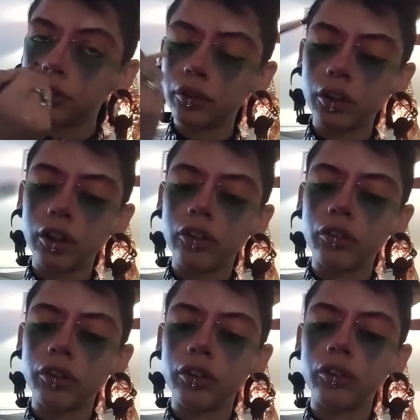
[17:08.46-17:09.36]
Don't
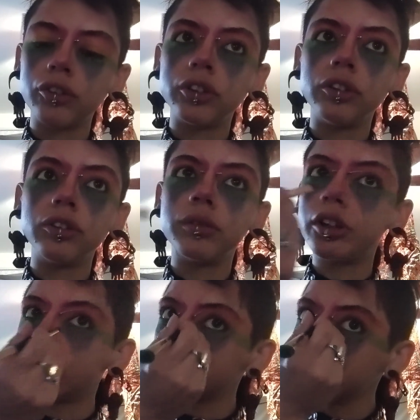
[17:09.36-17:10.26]
contour your nose all the
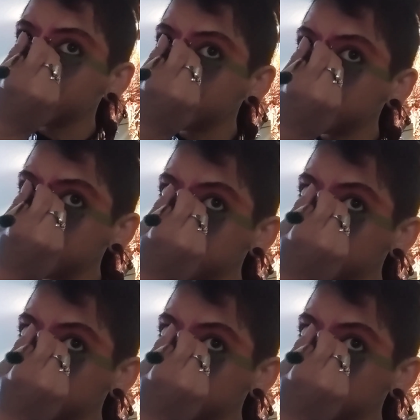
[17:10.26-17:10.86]
way, just do the line